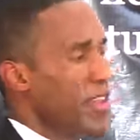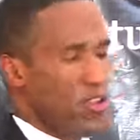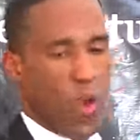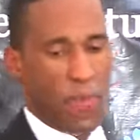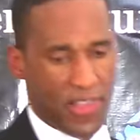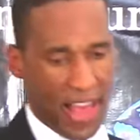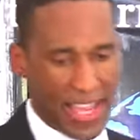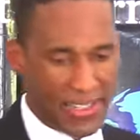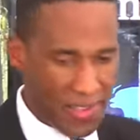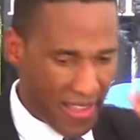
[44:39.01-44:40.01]
This
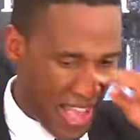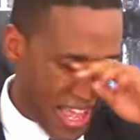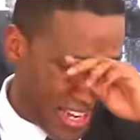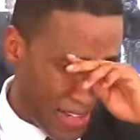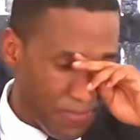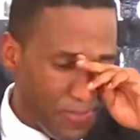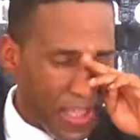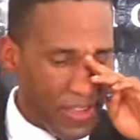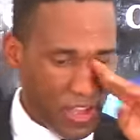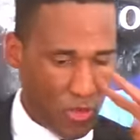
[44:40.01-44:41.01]
website said,
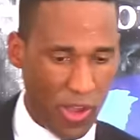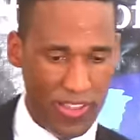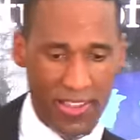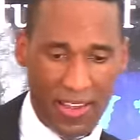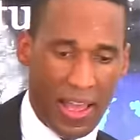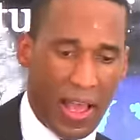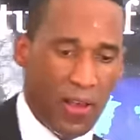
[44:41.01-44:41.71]
this was